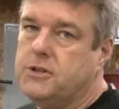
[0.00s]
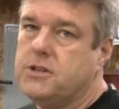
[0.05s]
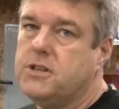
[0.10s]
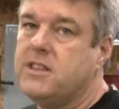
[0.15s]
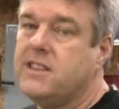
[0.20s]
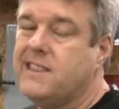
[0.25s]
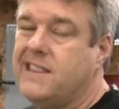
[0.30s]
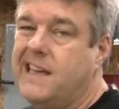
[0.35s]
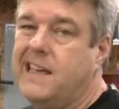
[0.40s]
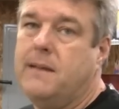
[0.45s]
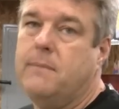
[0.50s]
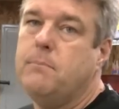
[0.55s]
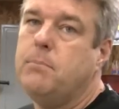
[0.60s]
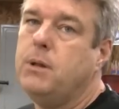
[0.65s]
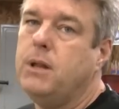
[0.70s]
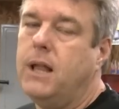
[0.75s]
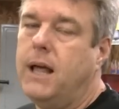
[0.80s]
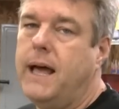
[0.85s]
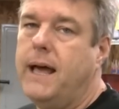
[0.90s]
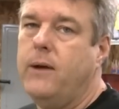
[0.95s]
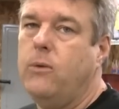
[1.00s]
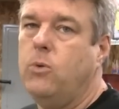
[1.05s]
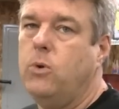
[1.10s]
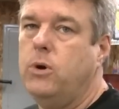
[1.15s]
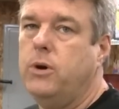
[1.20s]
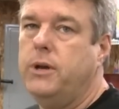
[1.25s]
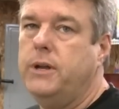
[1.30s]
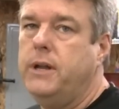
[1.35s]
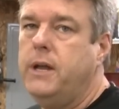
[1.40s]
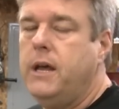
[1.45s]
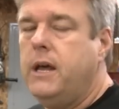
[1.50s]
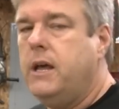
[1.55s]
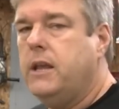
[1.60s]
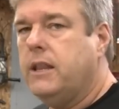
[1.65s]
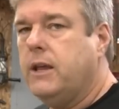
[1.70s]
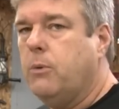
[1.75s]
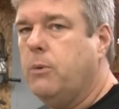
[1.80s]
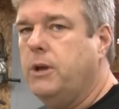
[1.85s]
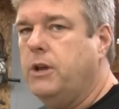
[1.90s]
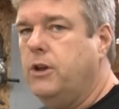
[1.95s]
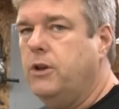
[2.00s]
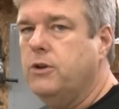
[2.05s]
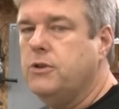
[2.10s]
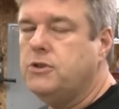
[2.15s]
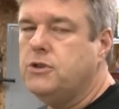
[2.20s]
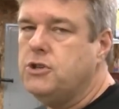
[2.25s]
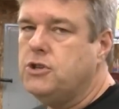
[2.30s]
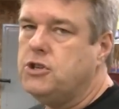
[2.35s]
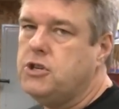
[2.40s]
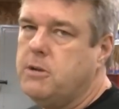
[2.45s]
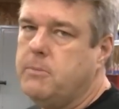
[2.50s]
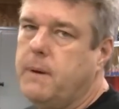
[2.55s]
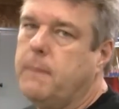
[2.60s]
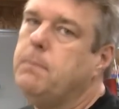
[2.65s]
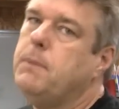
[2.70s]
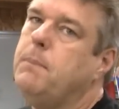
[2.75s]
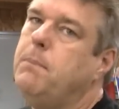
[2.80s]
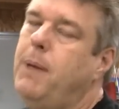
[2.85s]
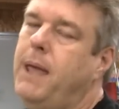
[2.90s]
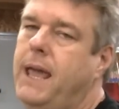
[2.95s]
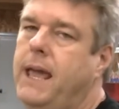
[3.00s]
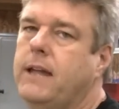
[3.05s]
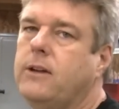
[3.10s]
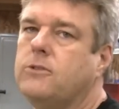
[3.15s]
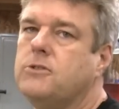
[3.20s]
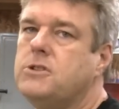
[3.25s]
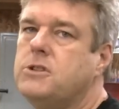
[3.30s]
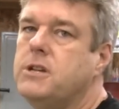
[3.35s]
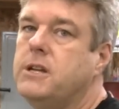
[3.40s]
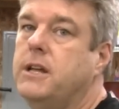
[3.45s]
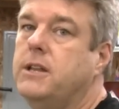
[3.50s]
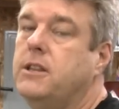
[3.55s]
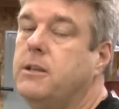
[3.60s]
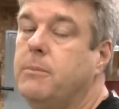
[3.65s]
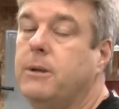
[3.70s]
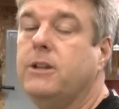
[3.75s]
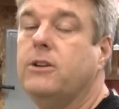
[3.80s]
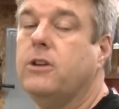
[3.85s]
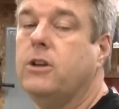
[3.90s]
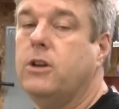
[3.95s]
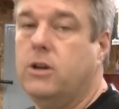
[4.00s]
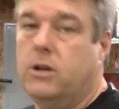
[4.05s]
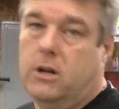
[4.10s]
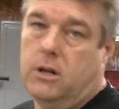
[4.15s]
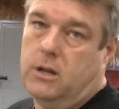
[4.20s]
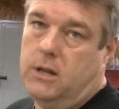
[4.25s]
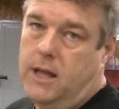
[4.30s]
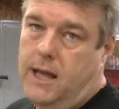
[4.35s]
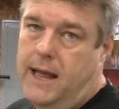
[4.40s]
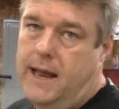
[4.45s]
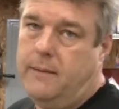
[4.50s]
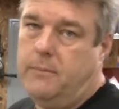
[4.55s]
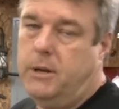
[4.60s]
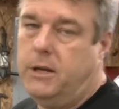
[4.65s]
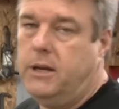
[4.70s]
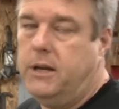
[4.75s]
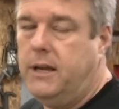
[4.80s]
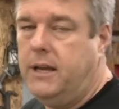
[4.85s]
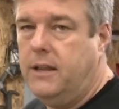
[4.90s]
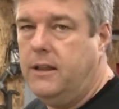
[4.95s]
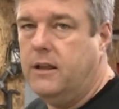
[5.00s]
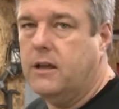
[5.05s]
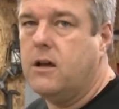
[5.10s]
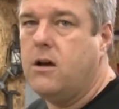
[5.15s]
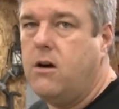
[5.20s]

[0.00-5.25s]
just thin plywood that we use to shim up the panels to get them into good alignment in the